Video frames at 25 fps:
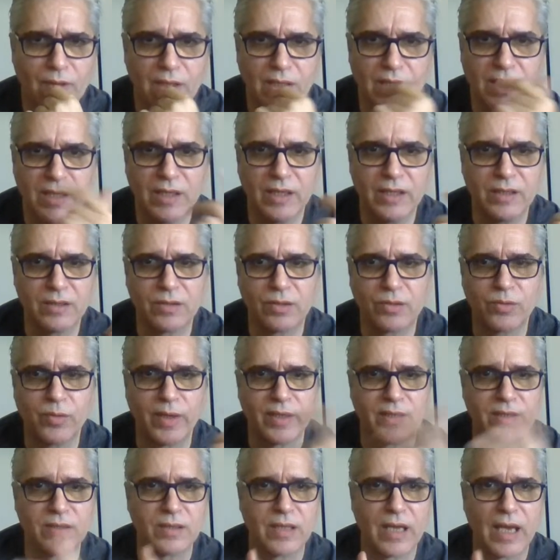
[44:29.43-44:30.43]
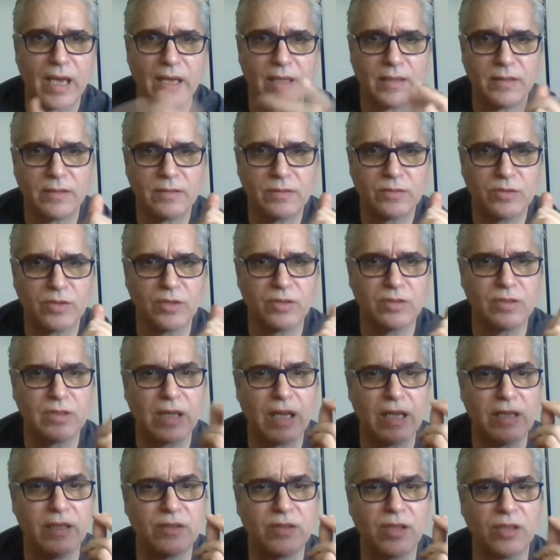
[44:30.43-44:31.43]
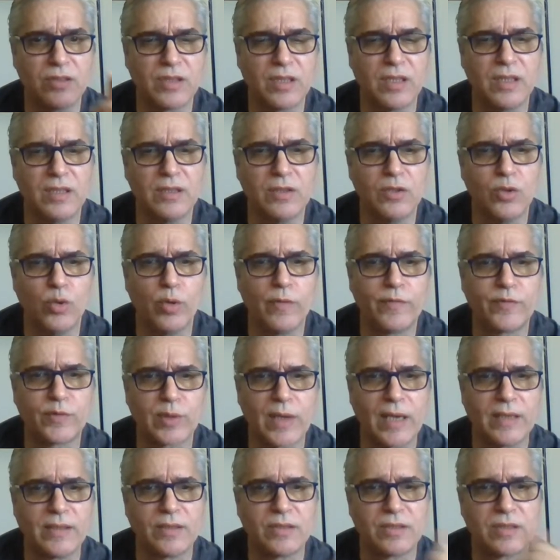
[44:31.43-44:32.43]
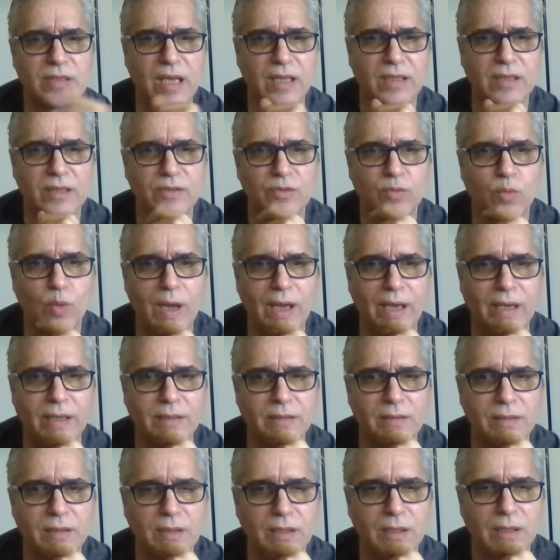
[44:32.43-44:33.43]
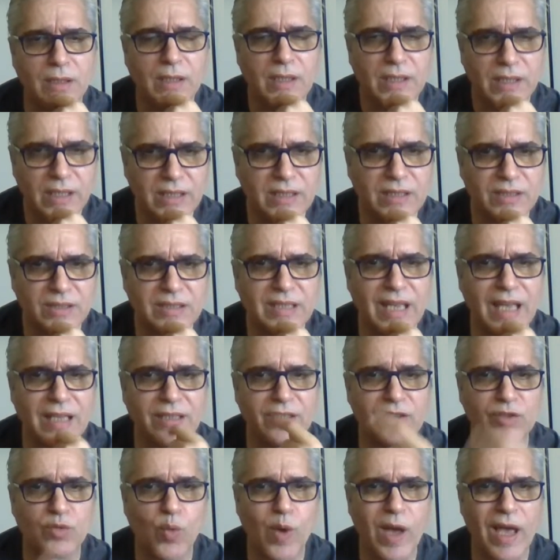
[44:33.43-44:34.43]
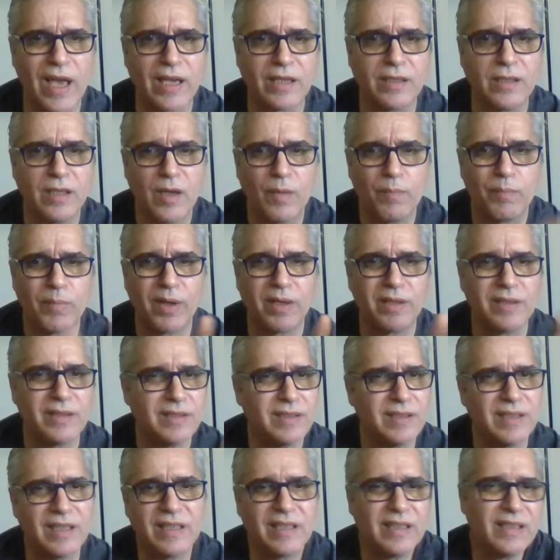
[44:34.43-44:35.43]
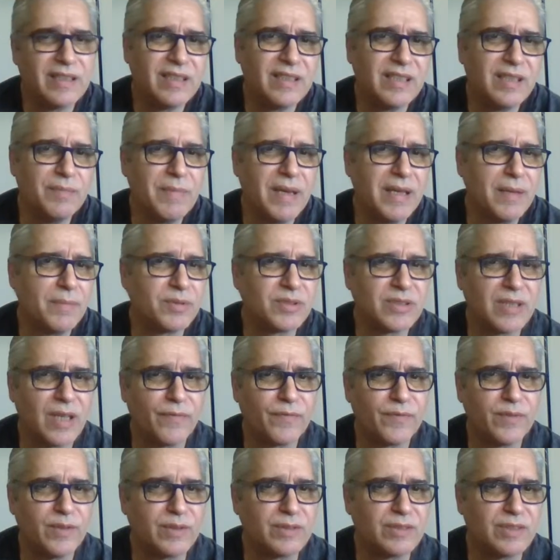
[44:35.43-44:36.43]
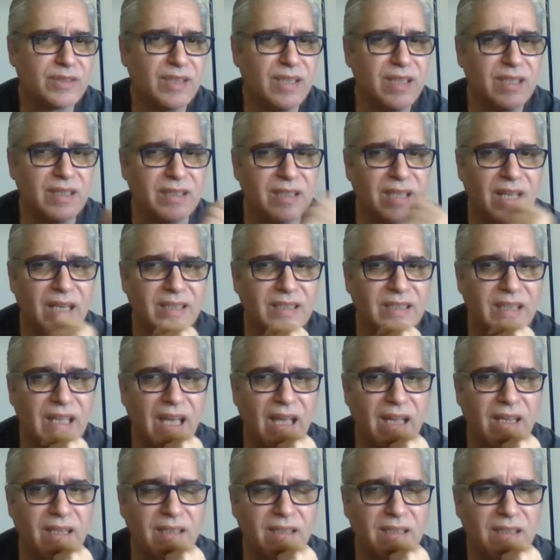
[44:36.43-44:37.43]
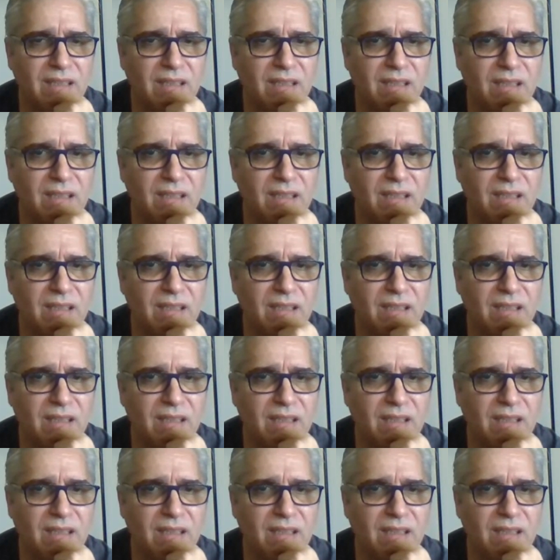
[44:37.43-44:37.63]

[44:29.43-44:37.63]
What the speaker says: He integrates that just in lieu of trying to sell his wine. He could sell his wine, but he made himself look silly like that.